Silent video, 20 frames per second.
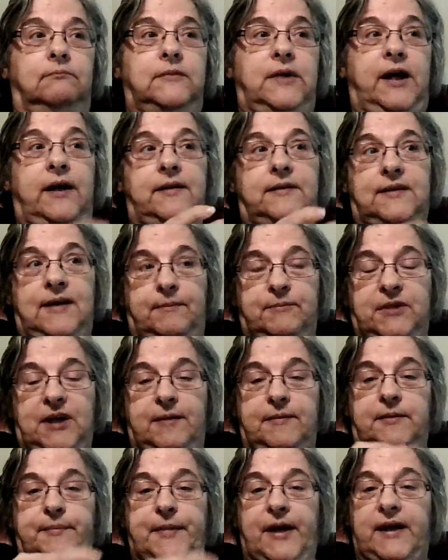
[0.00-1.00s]
and
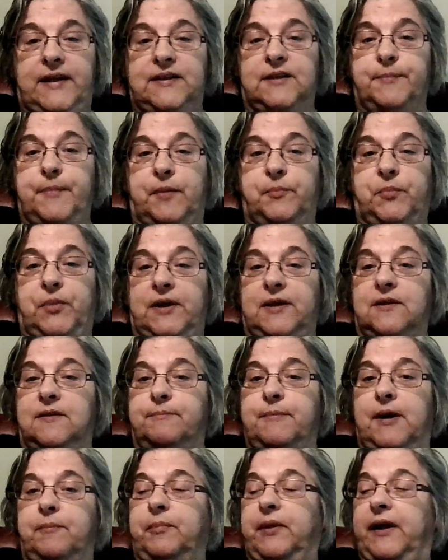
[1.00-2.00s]
sometimes my husband brings
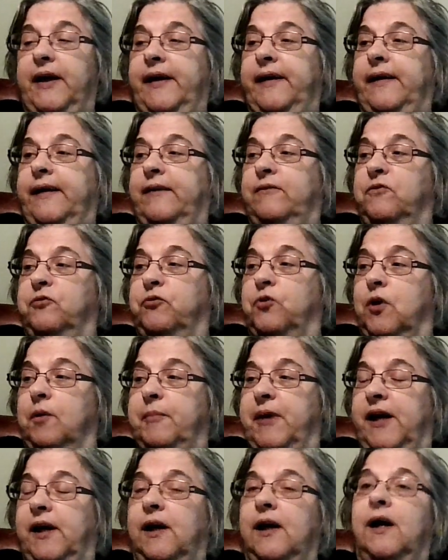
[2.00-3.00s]
my plate in for
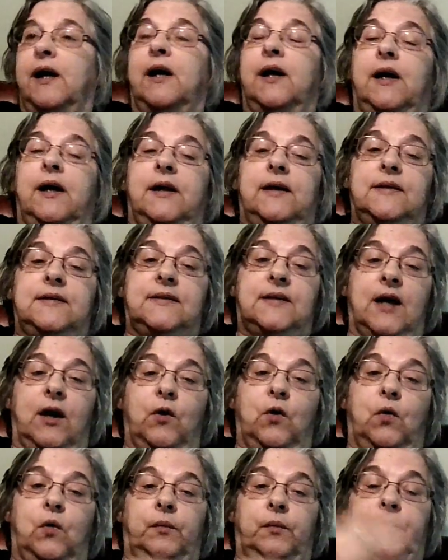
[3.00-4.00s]
me.
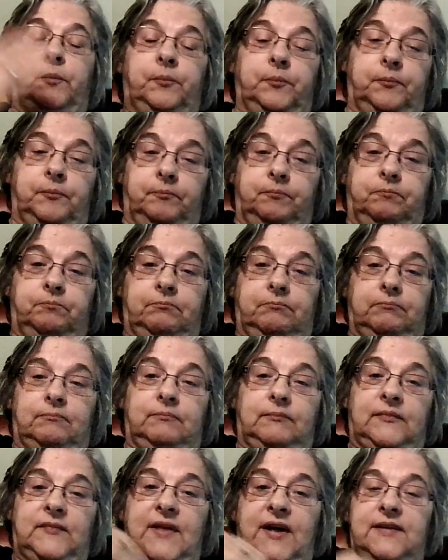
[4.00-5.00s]
So
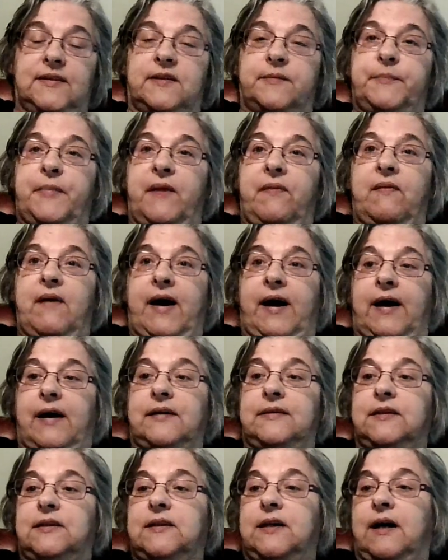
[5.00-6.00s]
that's been
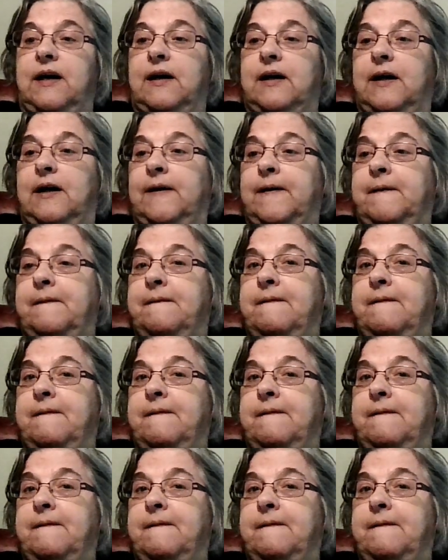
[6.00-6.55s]
that. I